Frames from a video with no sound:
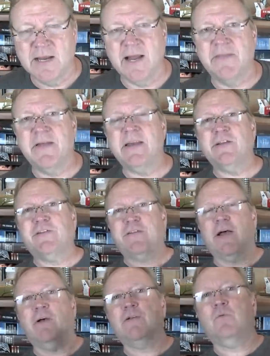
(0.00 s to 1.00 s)
And then he
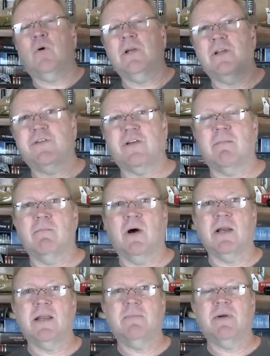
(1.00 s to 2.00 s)
sells one to
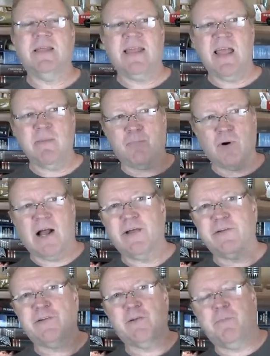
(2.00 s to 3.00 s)
somebody, but he can't
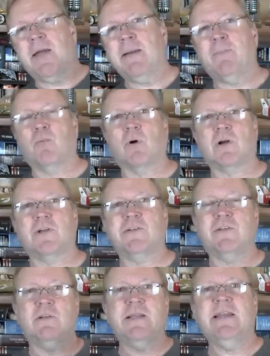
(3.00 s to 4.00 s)
process the paperwork
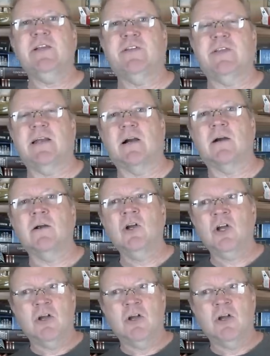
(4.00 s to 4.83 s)
because the lien is there.